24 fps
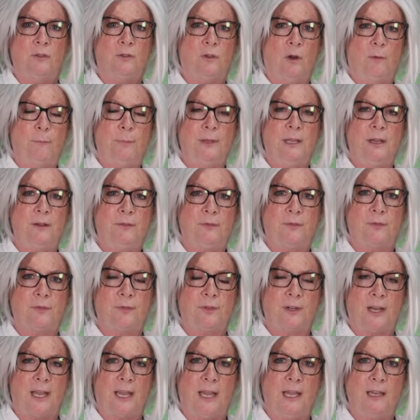don't be
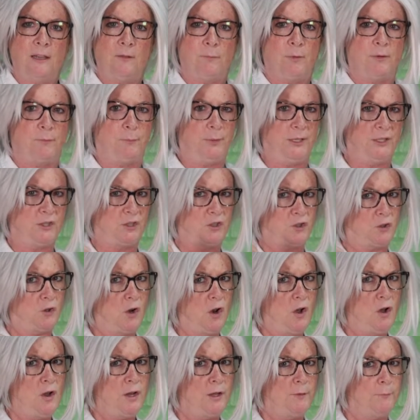afraid, but be
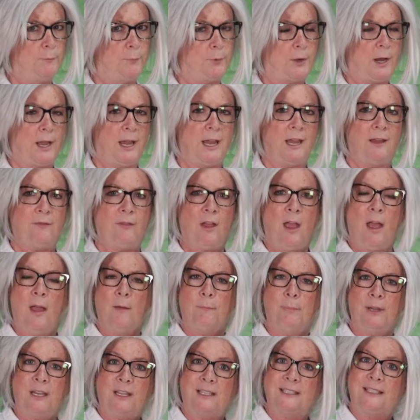strong and brave
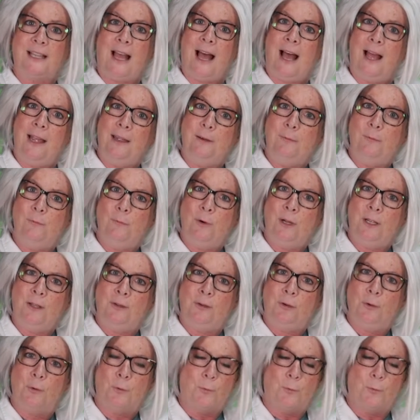because I am with